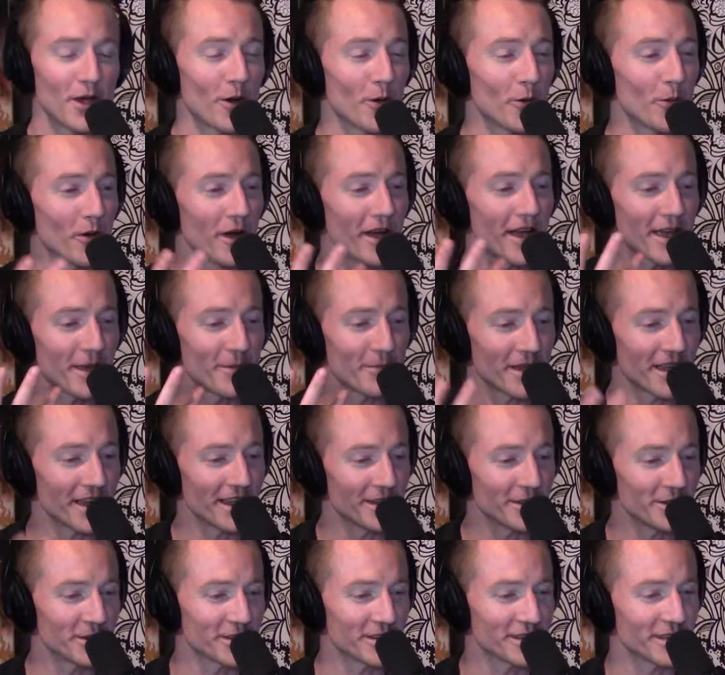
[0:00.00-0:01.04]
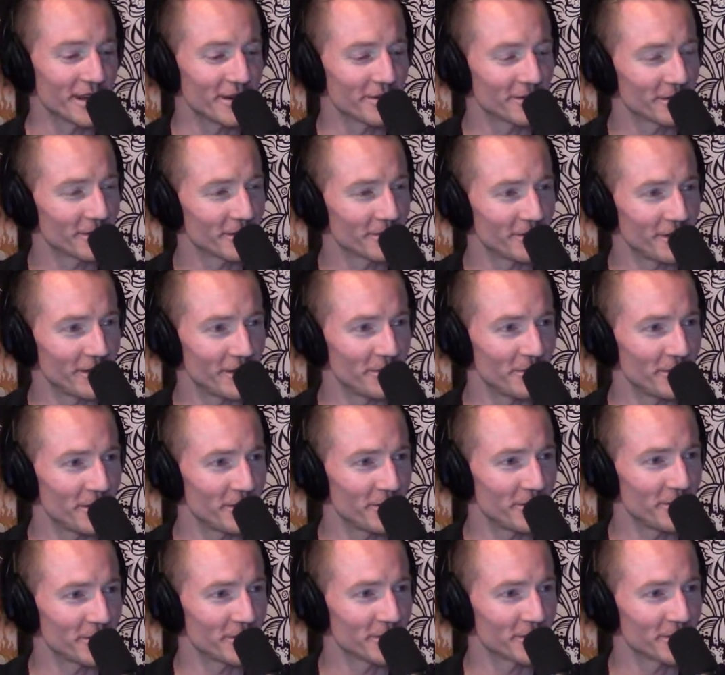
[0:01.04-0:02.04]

way, man. You can never offend me with your